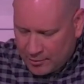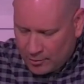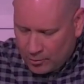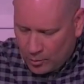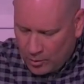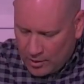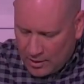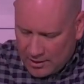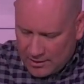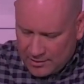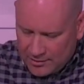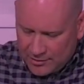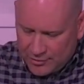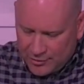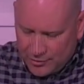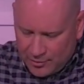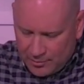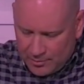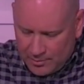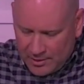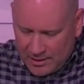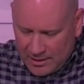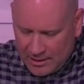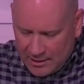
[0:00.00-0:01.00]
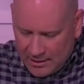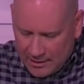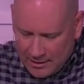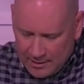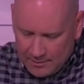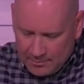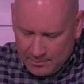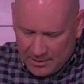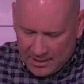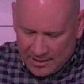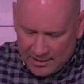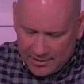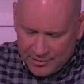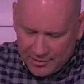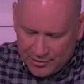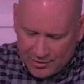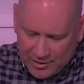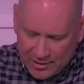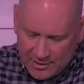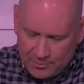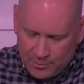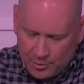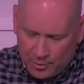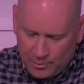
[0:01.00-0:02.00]
wants to be my
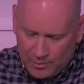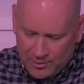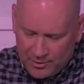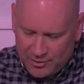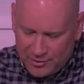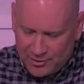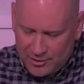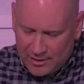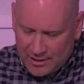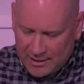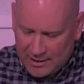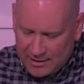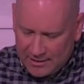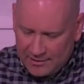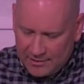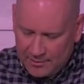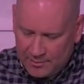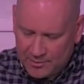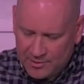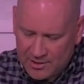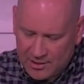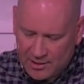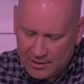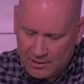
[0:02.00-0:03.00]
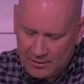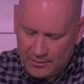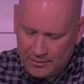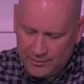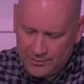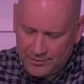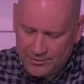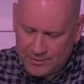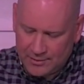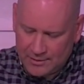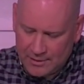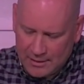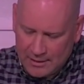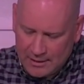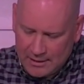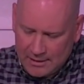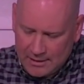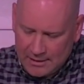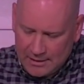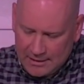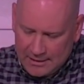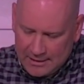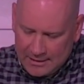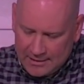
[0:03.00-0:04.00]
disciple must deny themselves
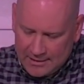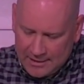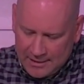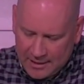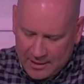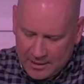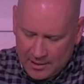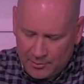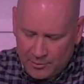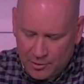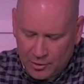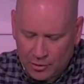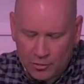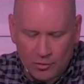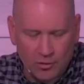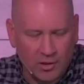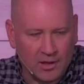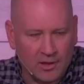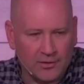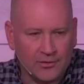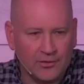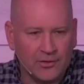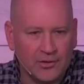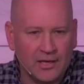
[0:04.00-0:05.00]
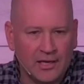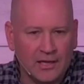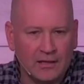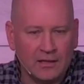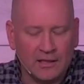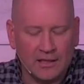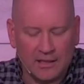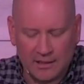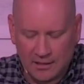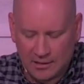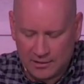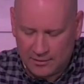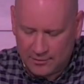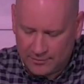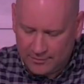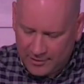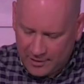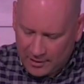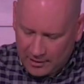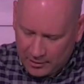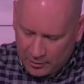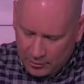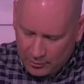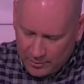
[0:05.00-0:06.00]
and take up their cross daily and
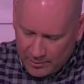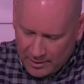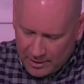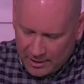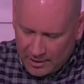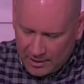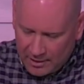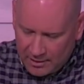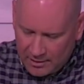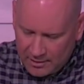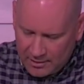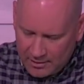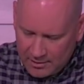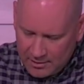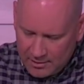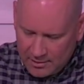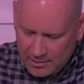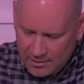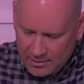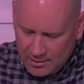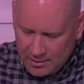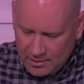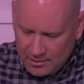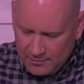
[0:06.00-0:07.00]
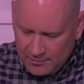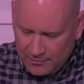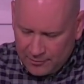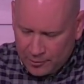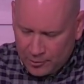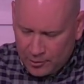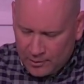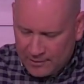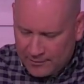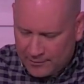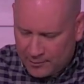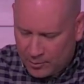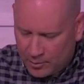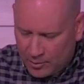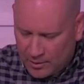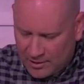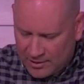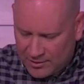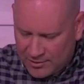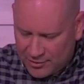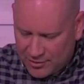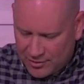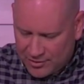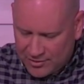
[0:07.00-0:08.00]
follow me. For whoever
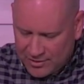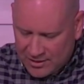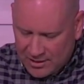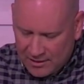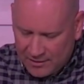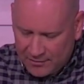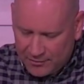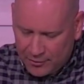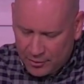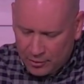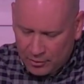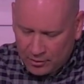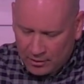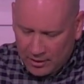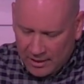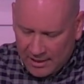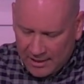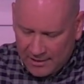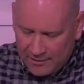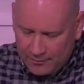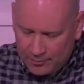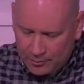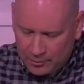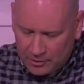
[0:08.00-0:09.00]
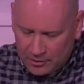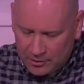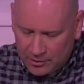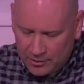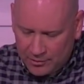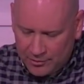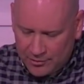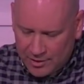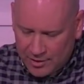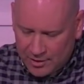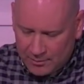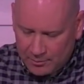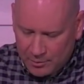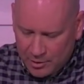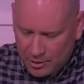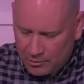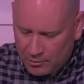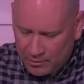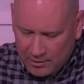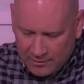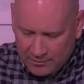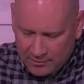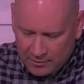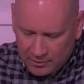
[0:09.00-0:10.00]
wants to save their life will lose it, but
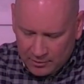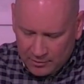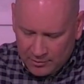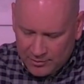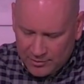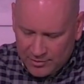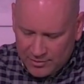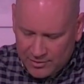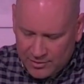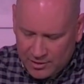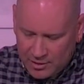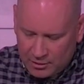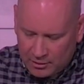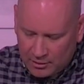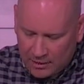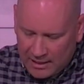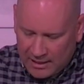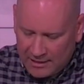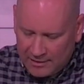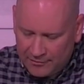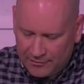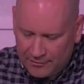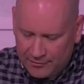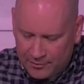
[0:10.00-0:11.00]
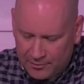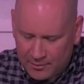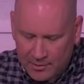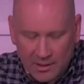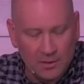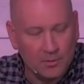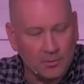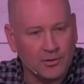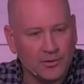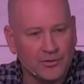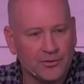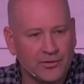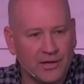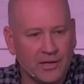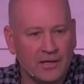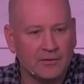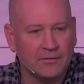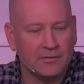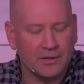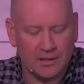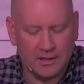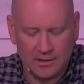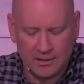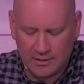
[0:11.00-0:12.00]
whoever loses their life for me will save
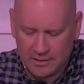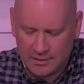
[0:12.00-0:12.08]
it.